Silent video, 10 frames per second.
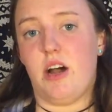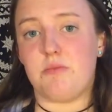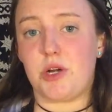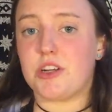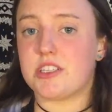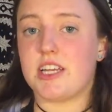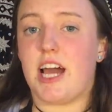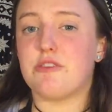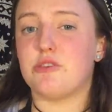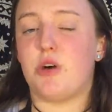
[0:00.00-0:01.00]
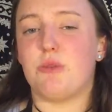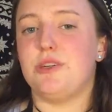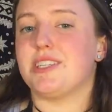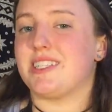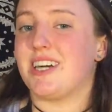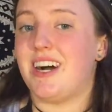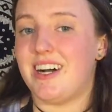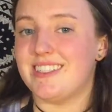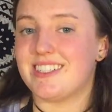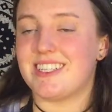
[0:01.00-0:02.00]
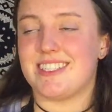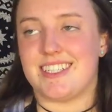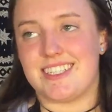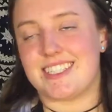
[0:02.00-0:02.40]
Personally, I don't do mono meals a ton because like